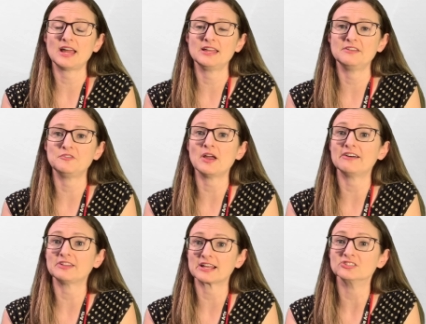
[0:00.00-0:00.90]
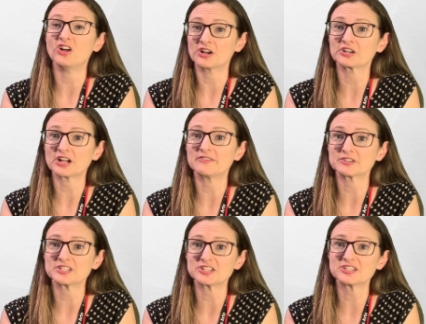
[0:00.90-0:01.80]
if you have like a longer
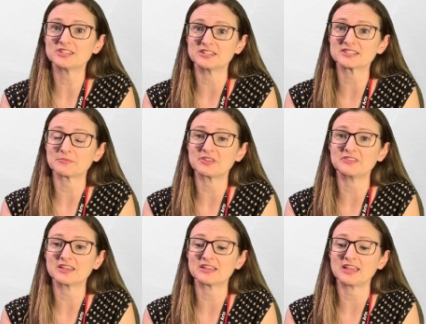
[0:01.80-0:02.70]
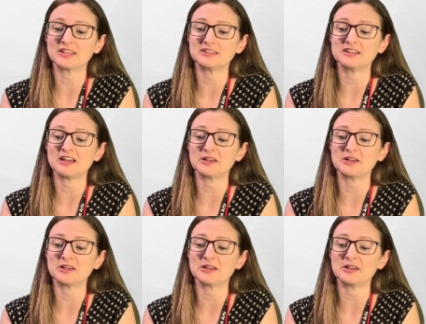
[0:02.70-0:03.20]
conversation than something that can,